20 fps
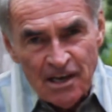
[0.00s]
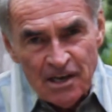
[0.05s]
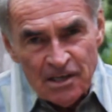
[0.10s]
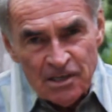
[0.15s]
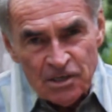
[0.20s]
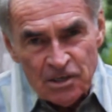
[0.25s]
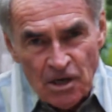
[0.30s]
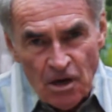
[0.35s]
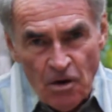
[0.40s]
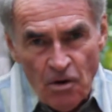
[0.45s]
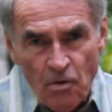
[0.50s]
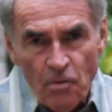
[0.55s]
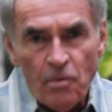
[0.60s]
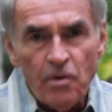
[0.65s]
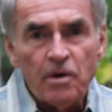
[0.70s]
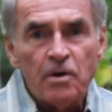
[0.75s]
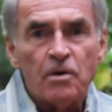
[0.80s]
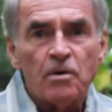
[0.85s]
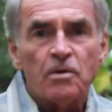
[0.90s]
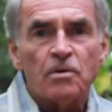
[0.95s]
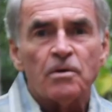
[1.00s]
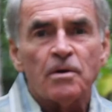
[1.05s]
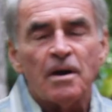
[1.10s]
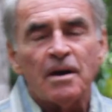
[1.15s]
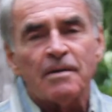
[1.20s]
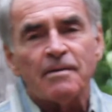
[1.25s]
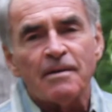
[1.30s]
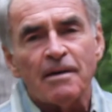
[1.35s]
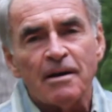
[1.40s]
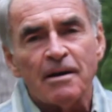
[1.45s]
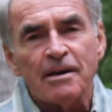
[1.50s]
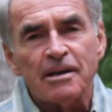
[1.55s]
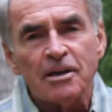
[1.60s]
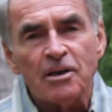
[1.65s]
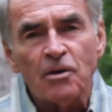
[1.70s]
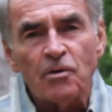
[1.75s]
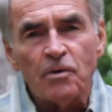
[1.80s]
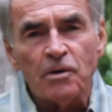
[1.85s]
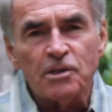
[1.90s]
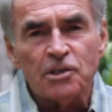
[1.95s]
So we're
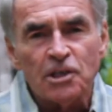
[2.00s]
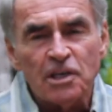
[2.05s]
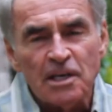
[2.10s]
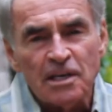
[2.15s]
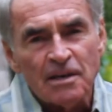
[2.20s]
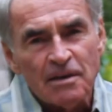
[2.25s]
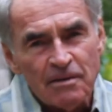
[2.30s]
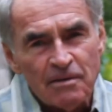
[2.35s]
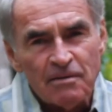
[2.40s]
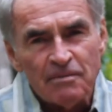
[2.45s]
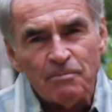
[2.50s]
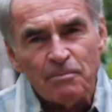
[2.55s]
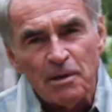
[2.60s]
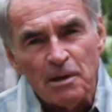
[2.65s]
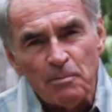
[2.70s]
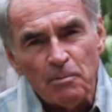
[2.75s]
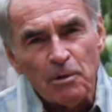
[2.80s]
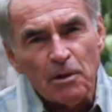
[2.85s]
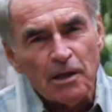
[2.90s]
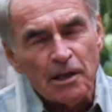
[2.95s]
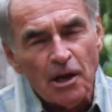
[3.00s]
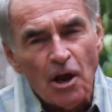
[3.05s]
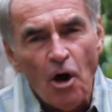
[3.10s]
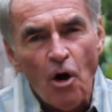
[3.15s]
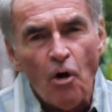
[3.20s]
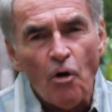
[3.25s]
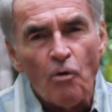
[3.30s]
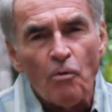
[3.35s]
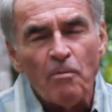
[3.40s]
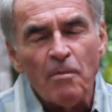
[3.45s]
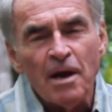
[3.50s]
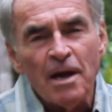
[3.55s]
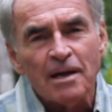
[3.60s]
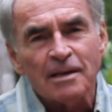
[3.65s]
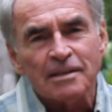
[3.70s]
encouraging people at home